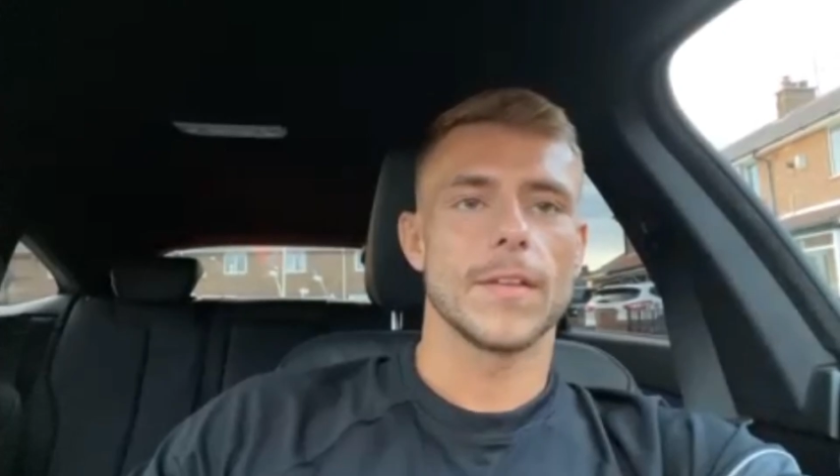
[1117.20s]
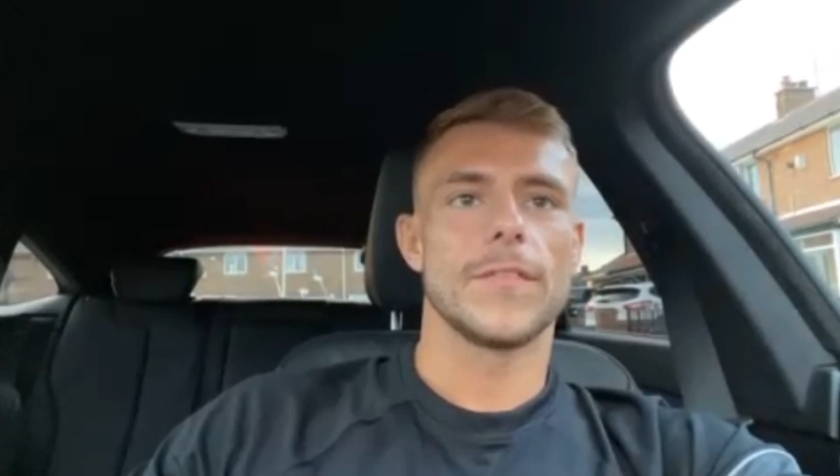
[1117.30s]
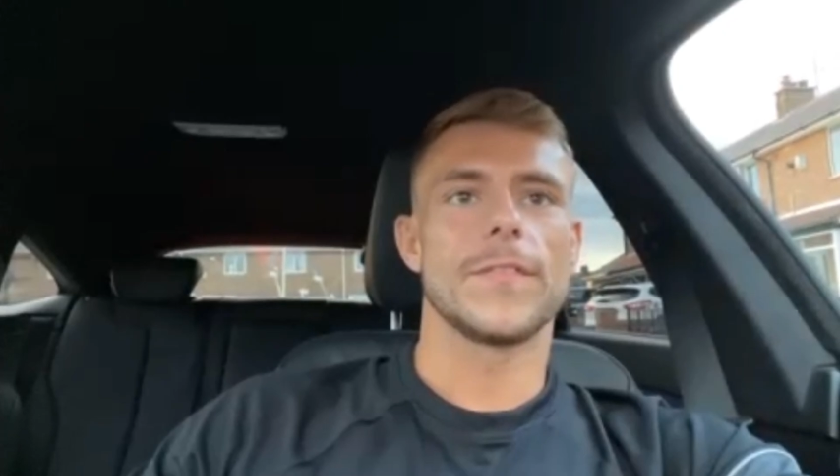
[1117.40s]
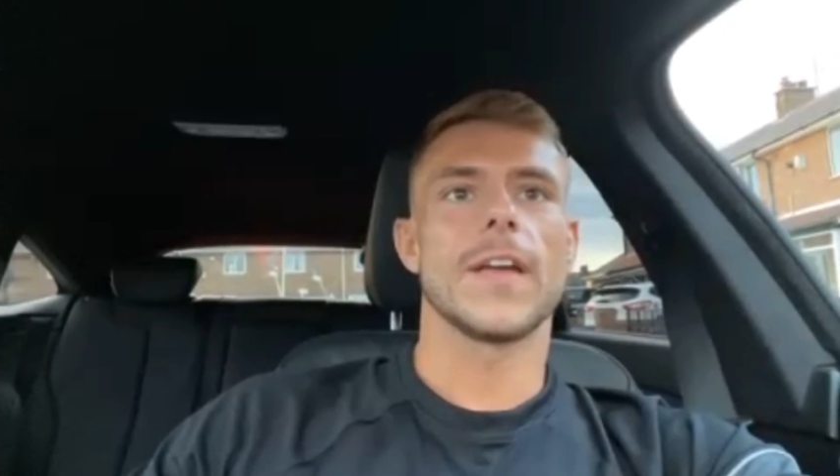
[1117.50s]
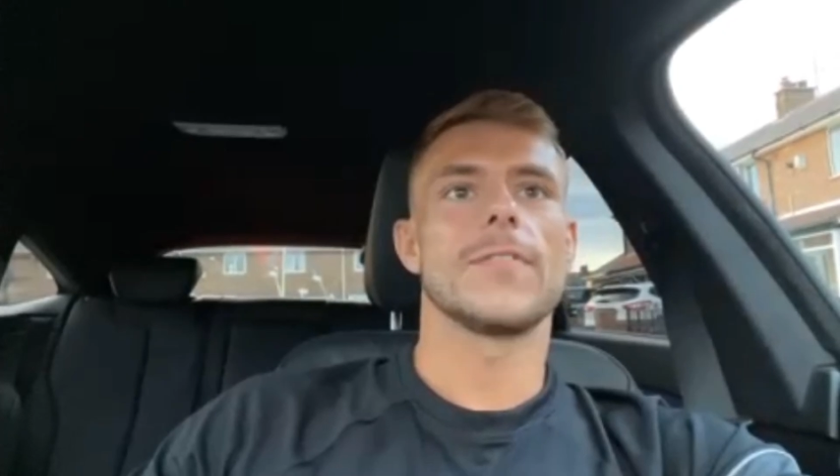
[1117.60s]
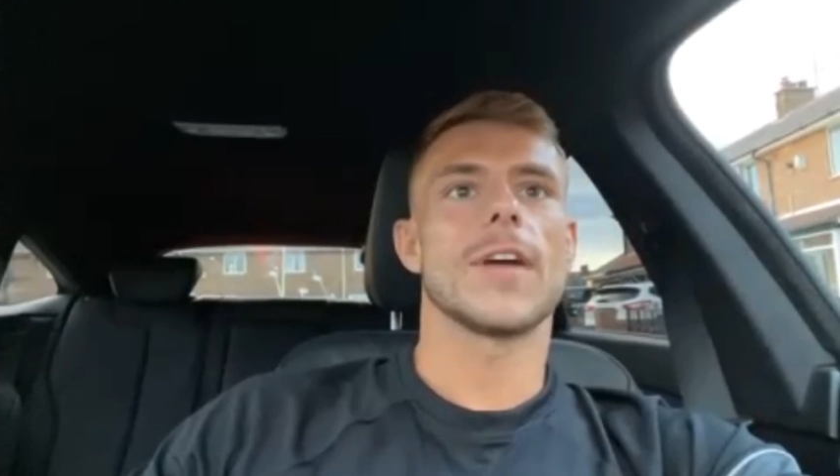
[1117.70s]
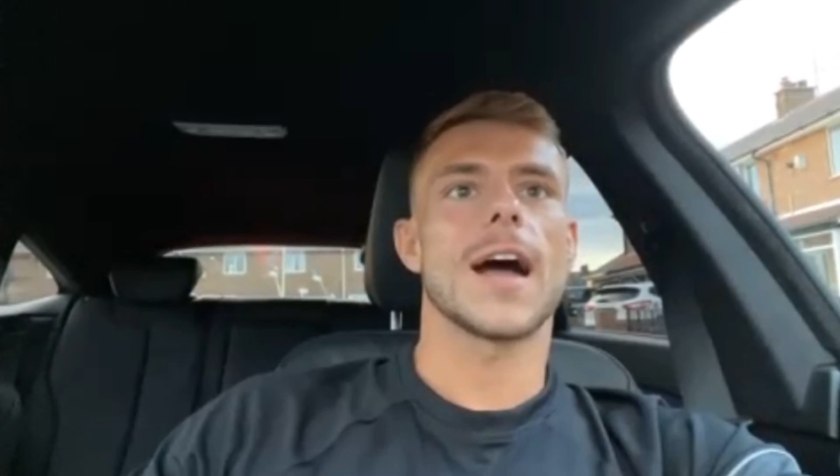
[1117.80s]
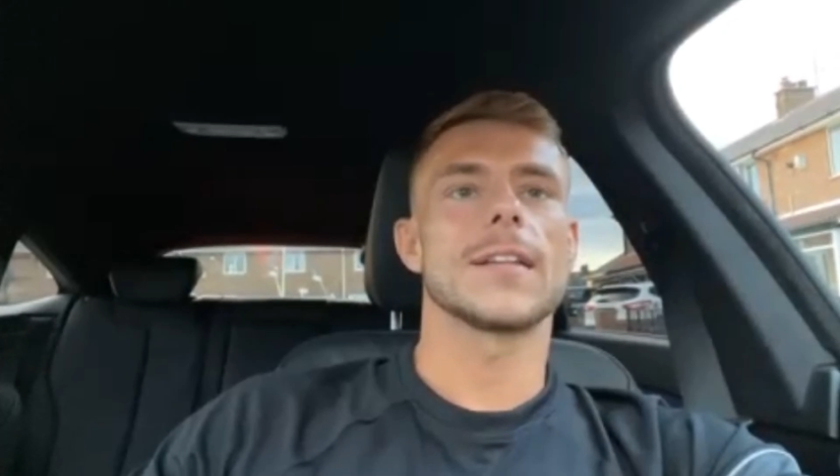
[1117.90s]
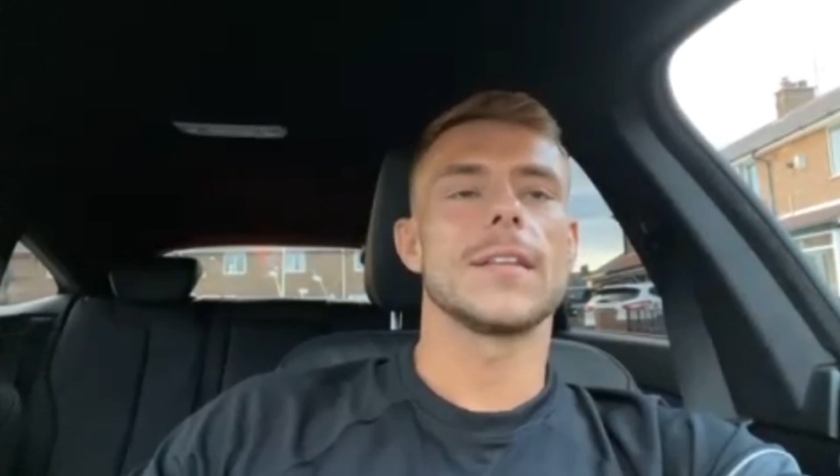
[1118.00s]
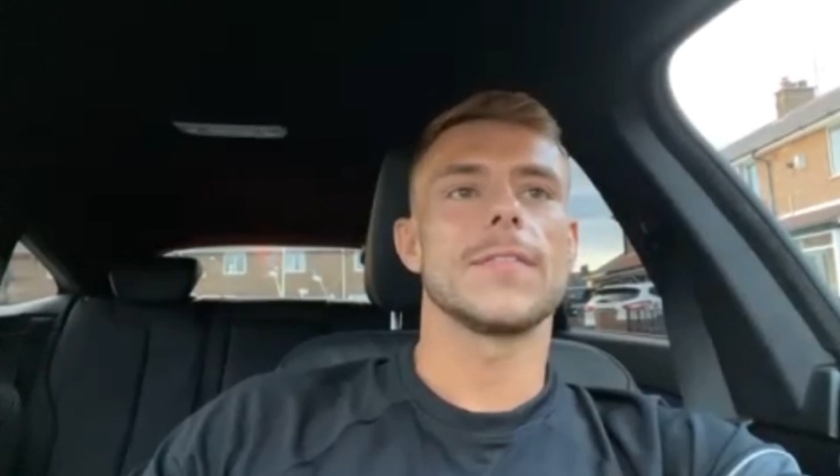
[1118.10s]
Favourite
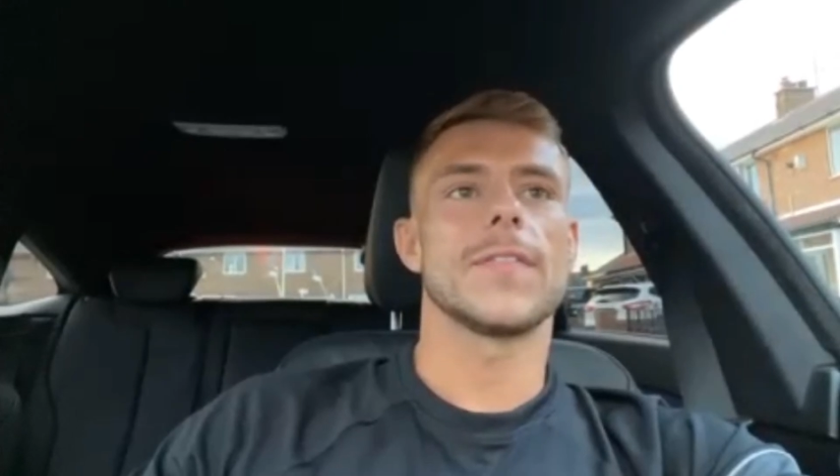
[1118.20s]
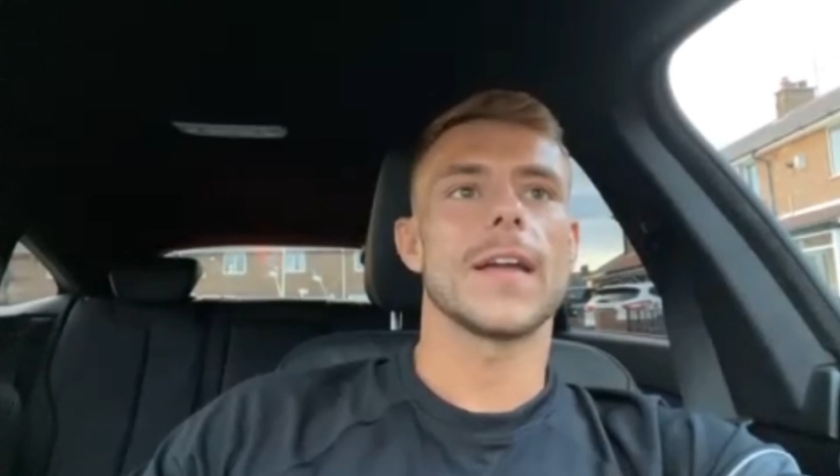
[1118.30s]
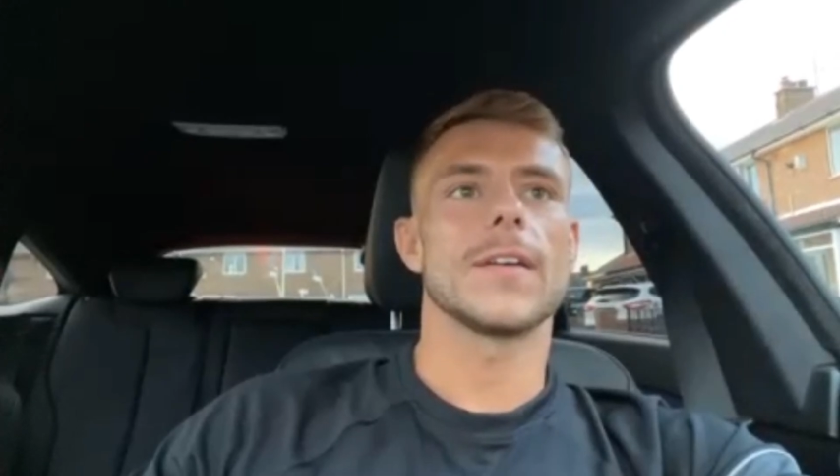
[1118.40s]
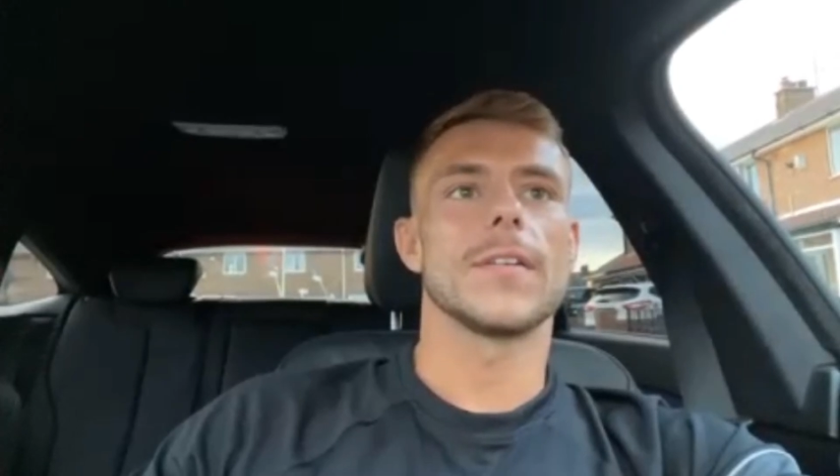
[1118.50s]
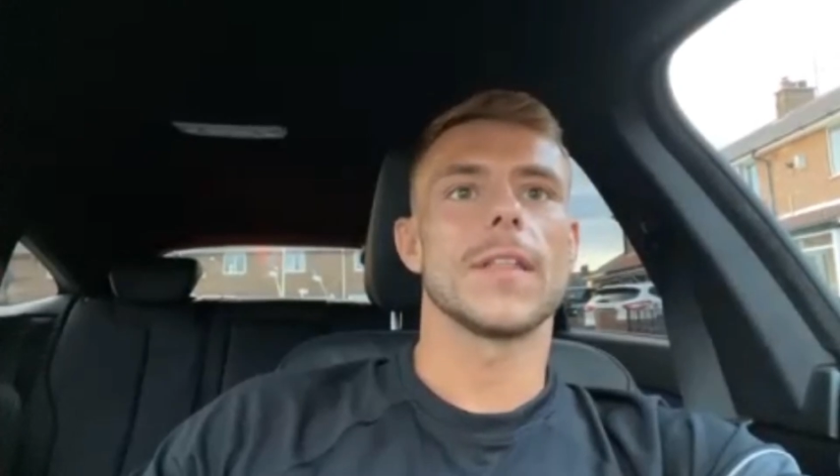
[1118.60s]
active fighter